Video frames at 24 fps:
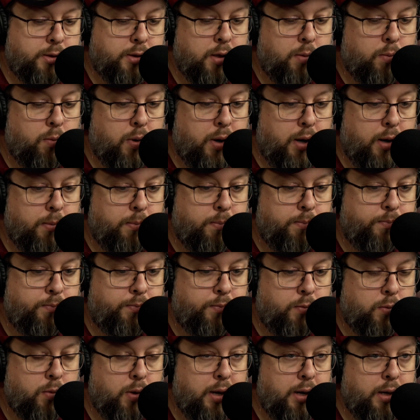You have to.
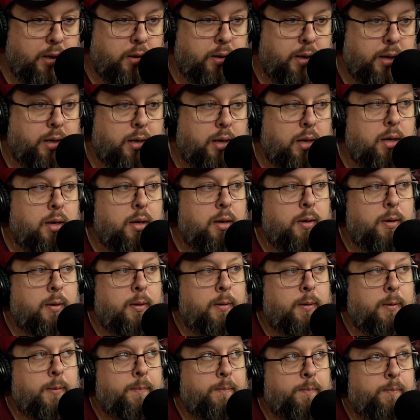Right? You can't
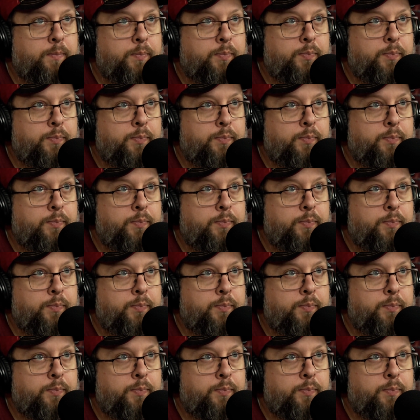let